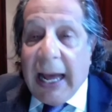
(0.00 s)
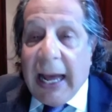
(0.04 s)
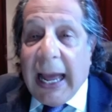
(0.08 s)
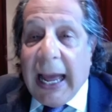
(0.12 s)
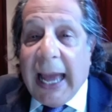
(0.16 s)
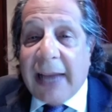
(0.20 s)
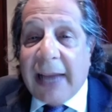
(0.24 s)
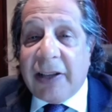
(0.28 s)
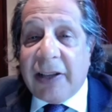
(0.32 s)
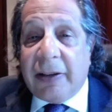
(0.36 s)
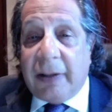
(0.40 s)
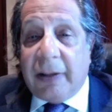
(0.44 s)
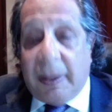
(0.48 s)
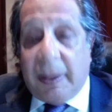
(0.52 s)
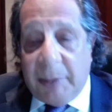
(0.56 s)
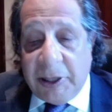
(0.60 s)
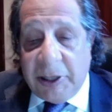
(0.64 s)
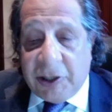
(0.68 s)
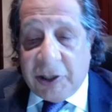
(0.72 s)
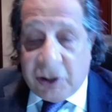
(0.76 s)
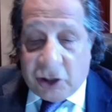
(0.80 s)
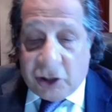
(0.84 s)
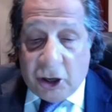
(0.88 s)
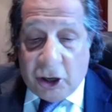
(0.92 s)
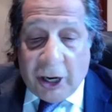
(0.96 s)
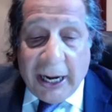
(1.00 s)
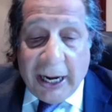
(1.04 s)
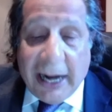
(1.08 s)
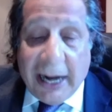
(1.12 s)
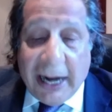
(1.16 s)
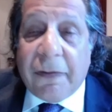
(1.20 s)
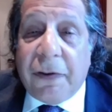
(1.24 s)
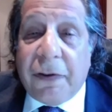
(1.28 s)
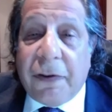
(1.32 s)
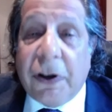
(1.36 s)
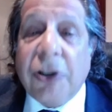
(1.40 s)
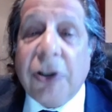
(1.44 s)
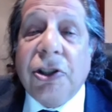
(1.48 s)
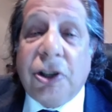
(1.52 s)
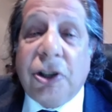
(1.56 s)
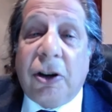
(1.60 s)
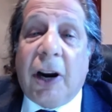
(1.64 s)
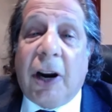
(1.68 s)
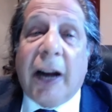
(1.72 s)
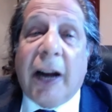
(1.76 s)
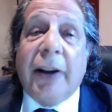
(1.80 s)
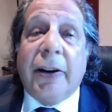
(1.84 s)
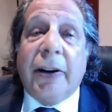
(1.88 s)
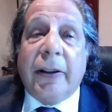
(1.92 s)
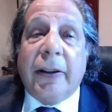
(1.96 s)
Let me start out first, Your
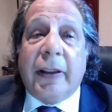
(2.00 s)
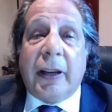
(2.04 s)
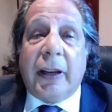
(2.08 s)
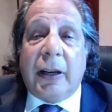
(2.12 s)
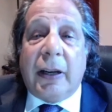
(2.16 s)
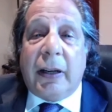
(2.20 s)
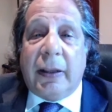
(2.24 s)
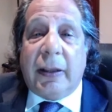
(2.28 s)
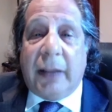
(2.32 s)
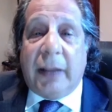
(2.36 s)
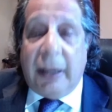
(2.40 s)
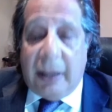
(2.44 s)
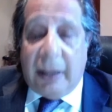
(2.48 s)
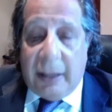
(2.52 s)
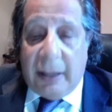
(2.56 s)
Honor, that